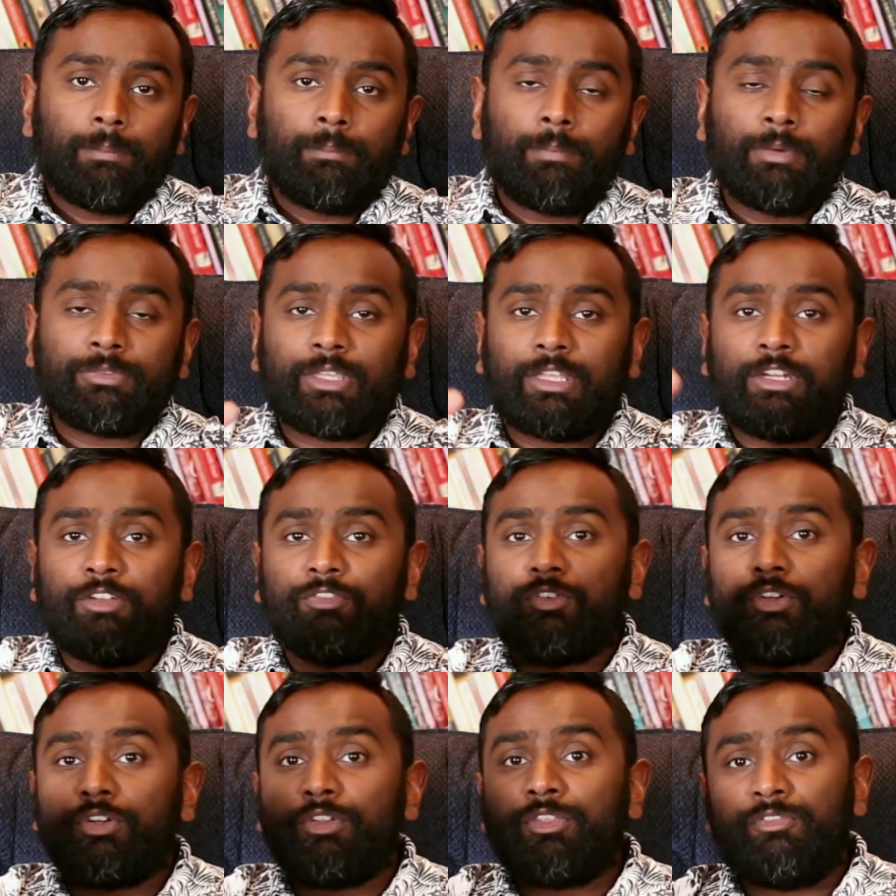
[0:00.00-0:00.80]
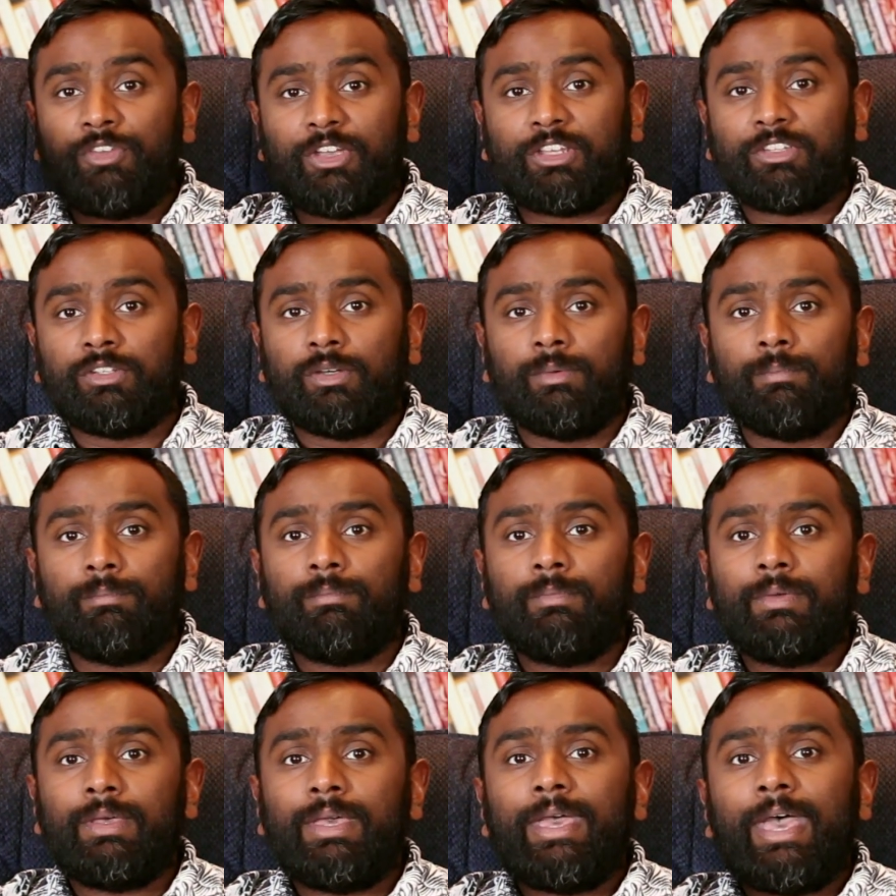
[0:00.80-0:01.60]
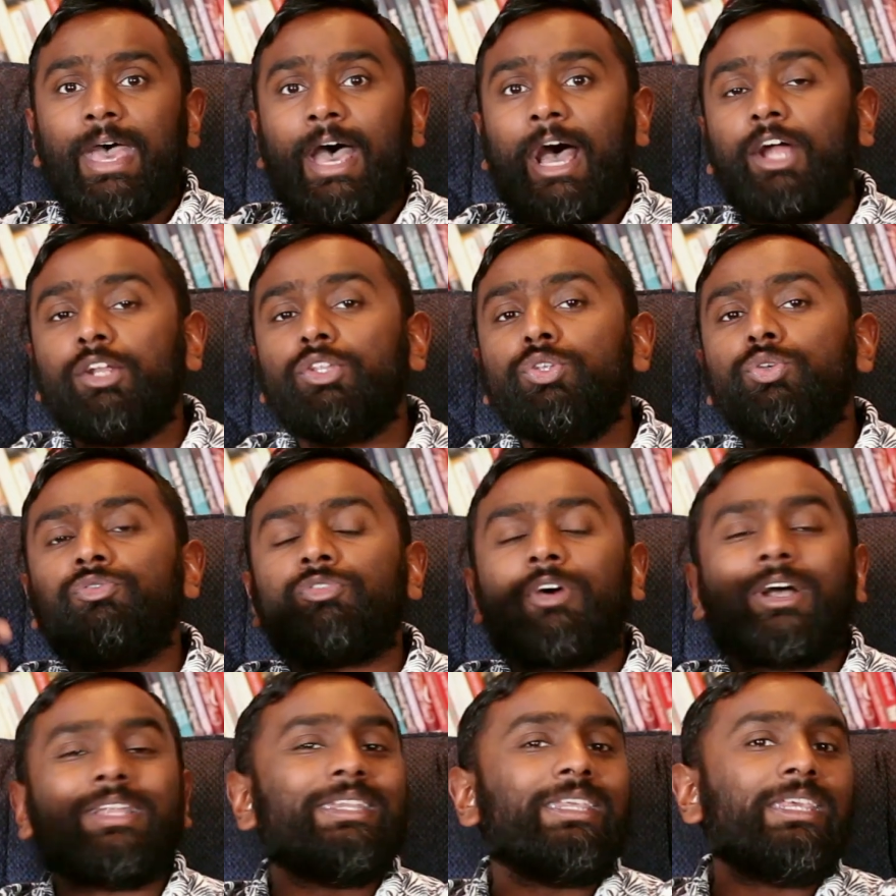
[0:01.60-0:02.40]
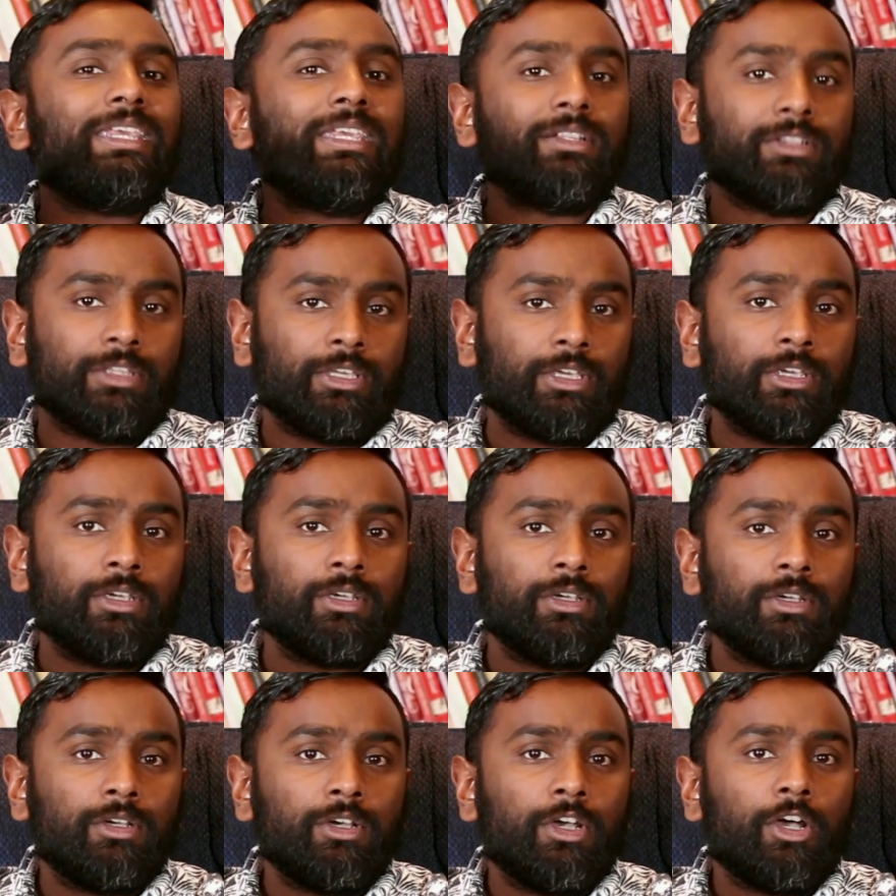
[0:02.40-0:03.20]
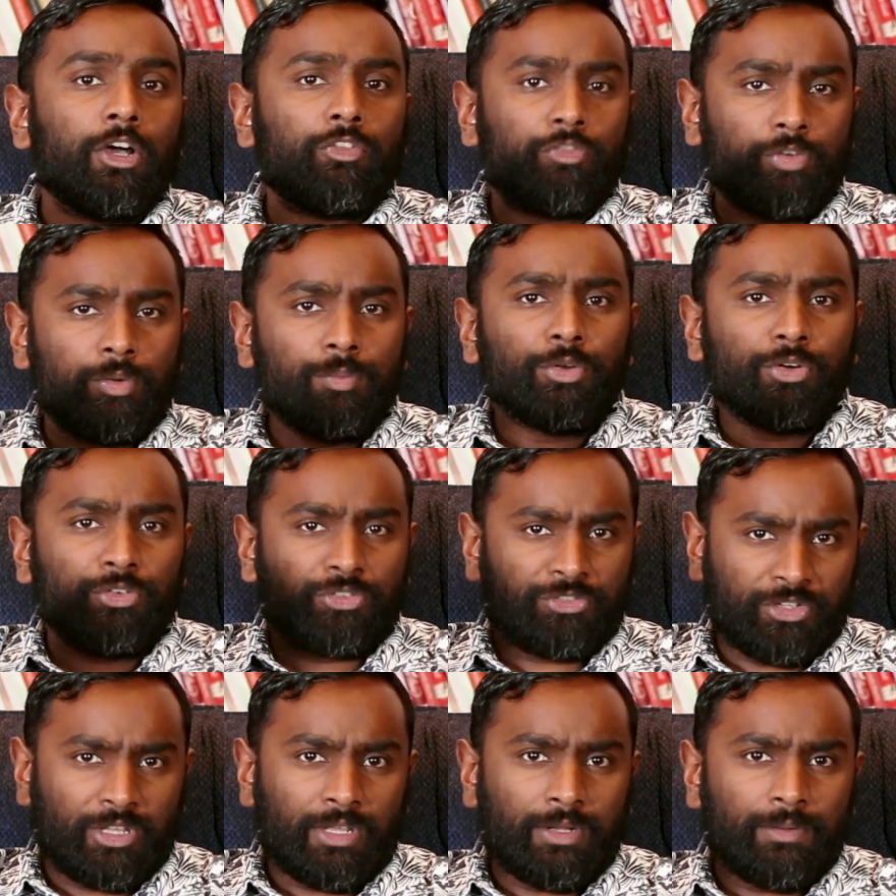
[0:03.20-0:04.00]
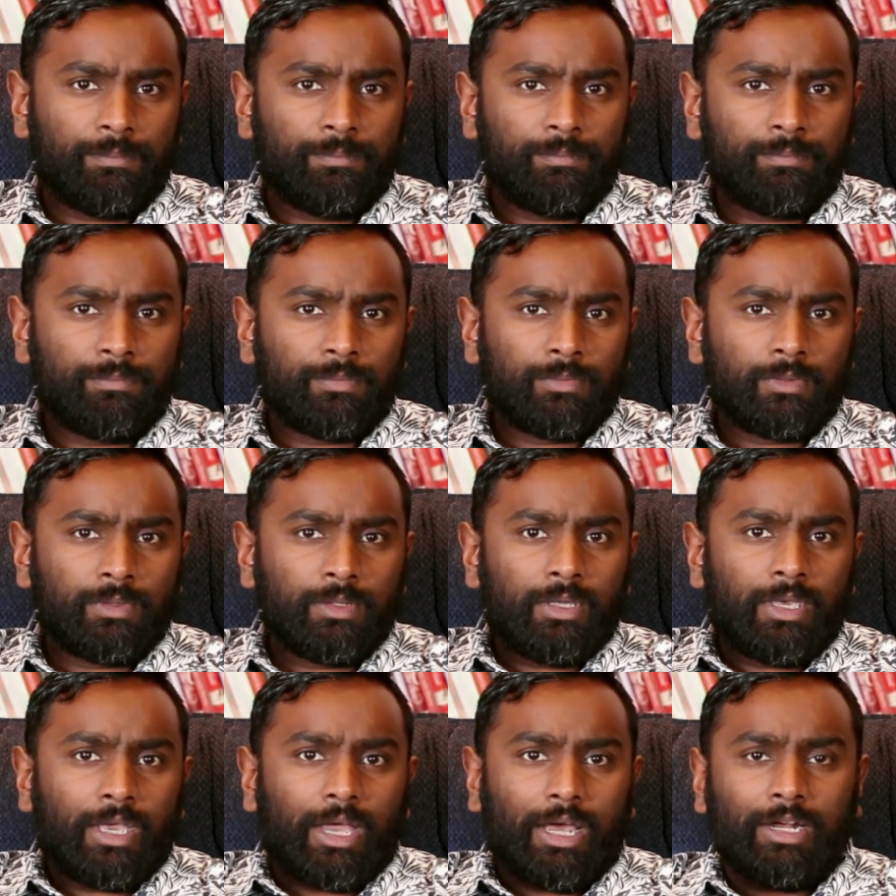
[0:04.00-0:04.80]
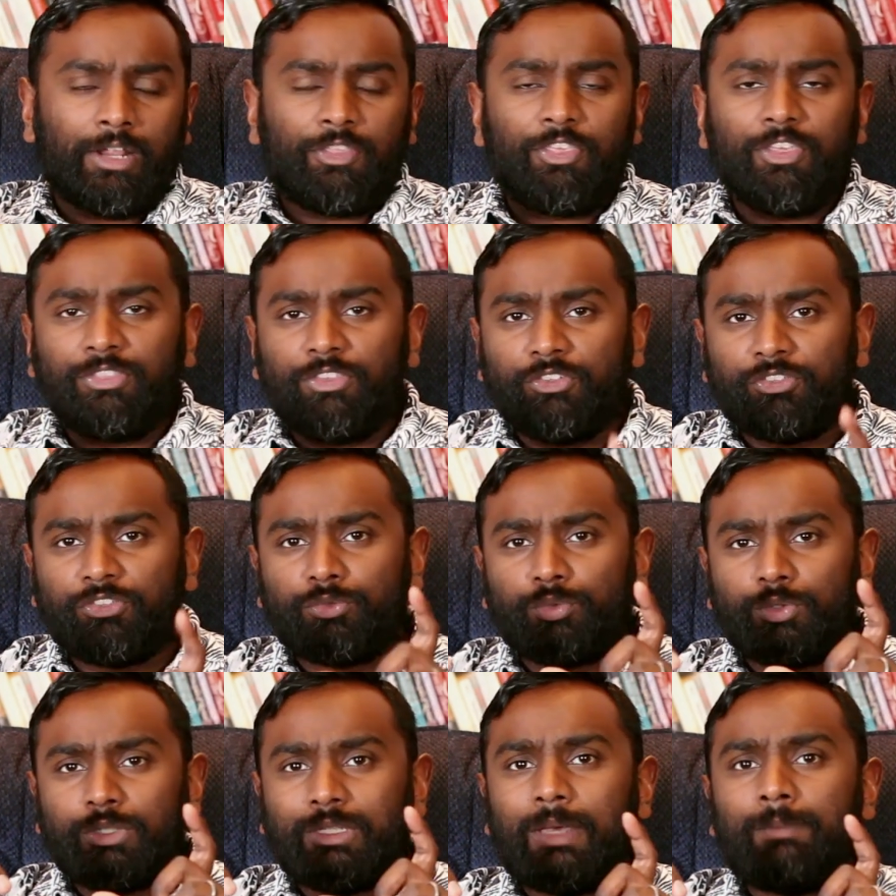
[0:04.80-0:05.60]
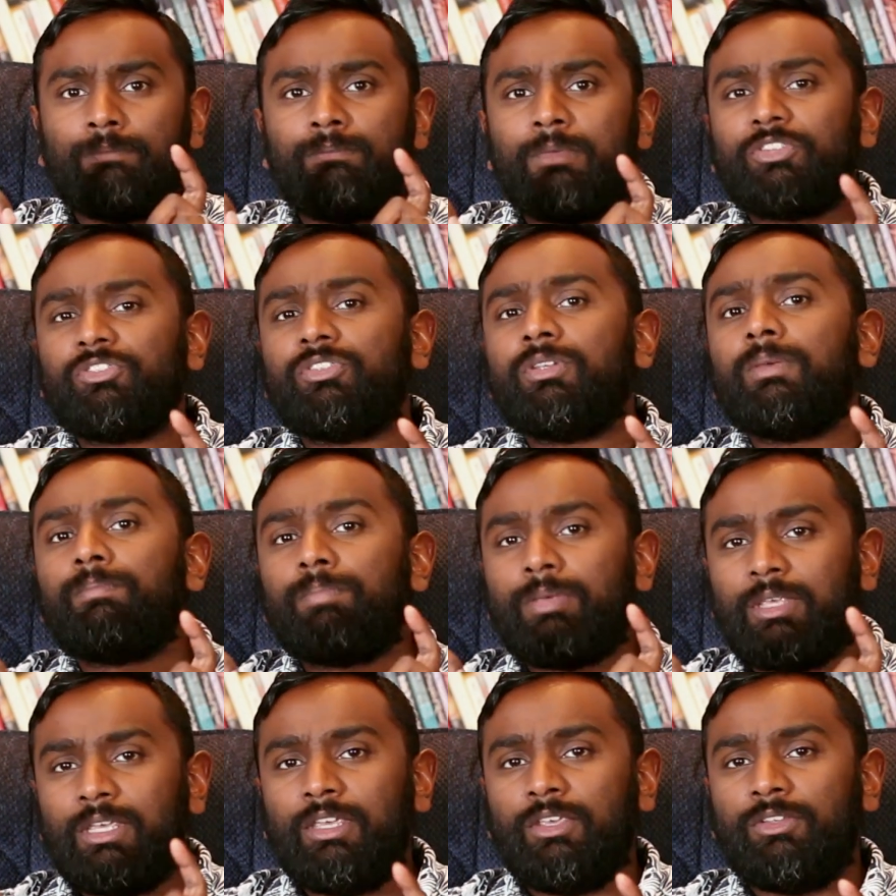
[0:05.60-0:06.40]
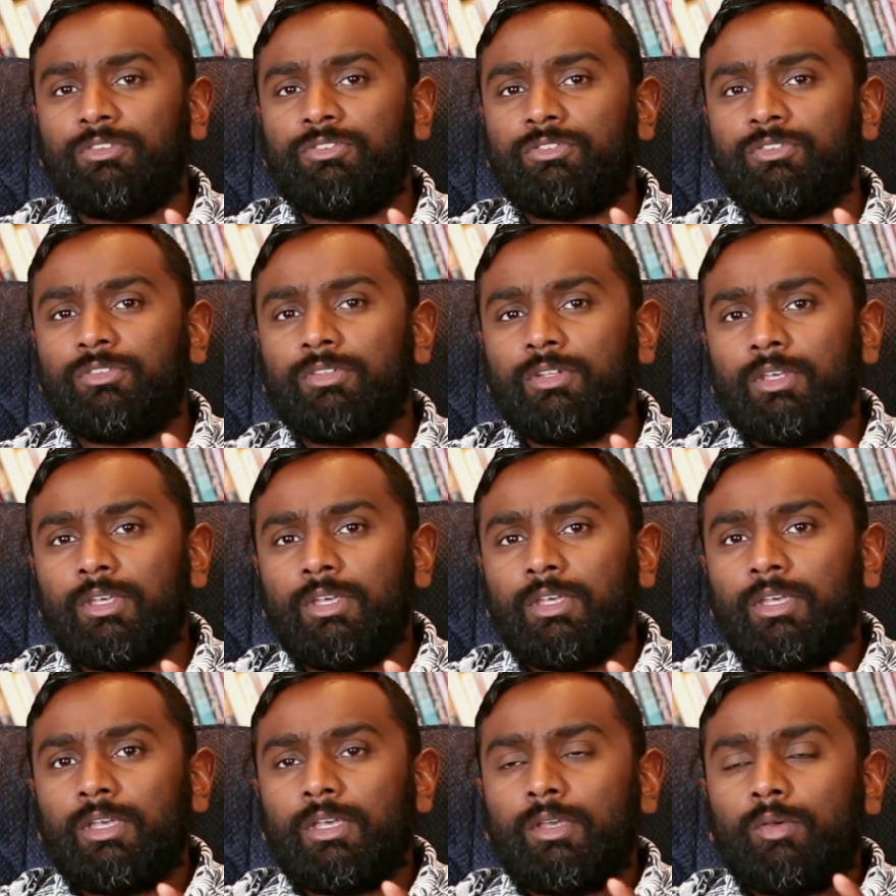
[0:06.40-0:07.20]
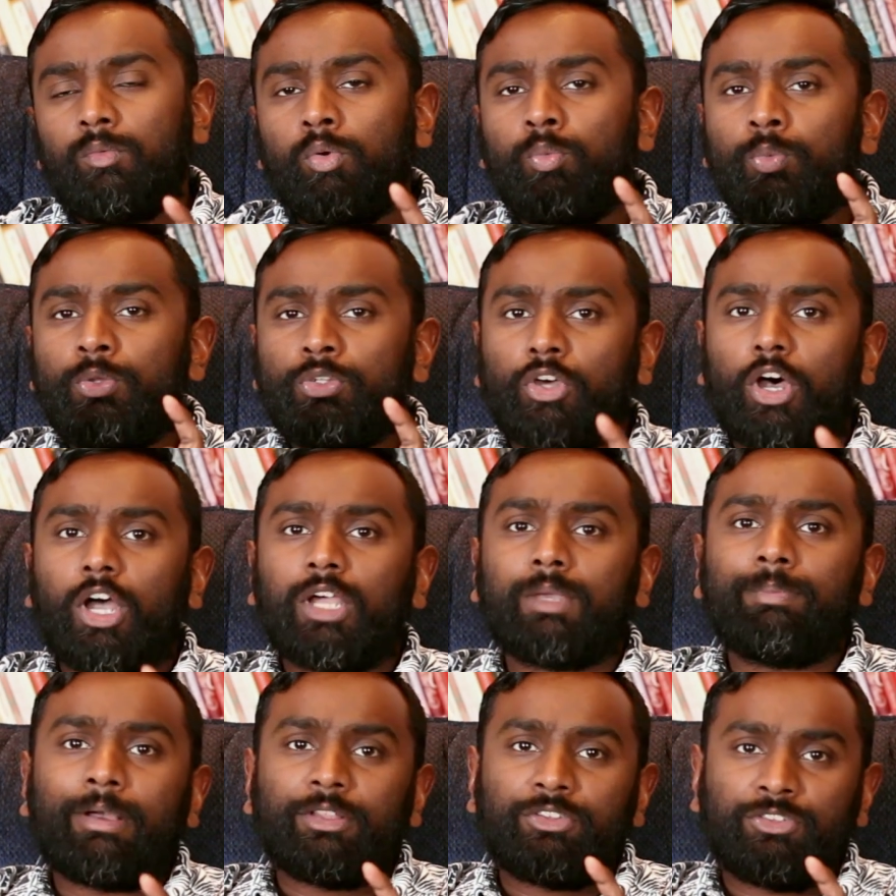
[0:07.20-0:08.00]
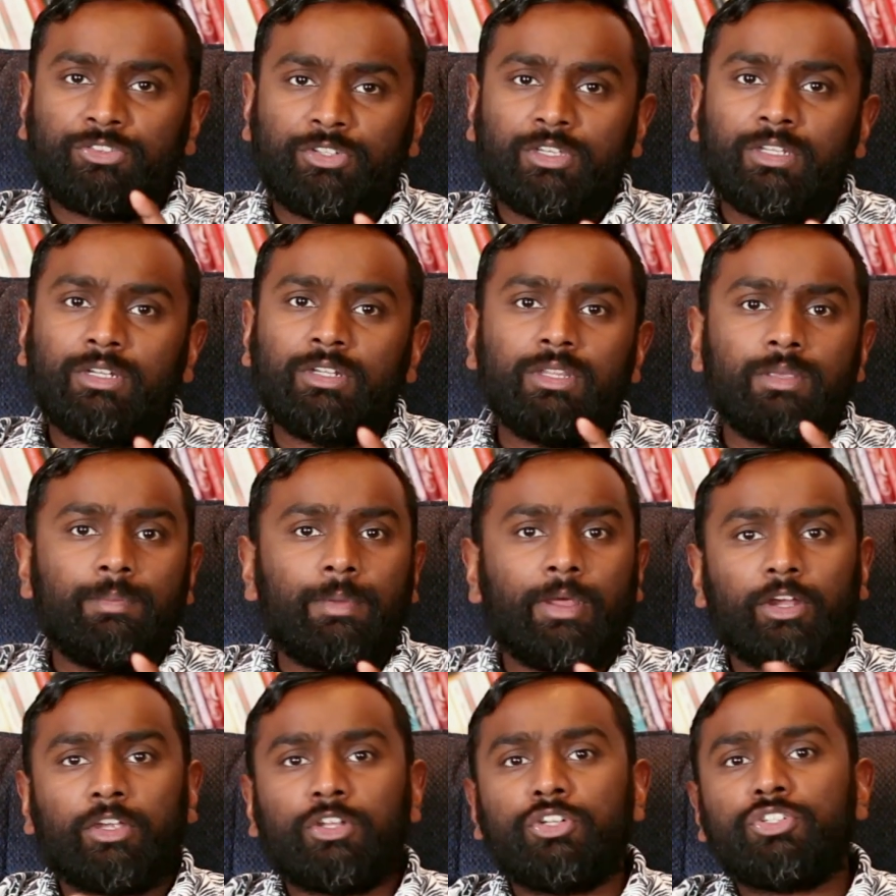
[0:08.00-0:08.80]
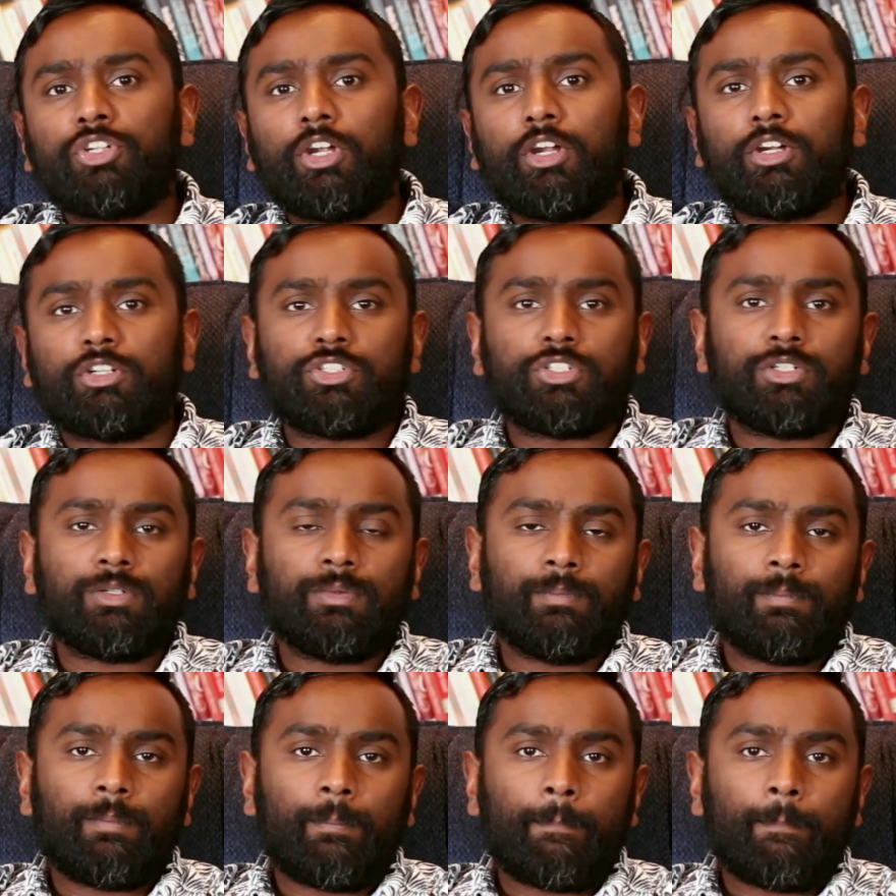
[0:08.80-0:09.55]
but then if you're the victim, how do you find healing from your sin? And I think this is really a missing piece when we talk about sin in the American church.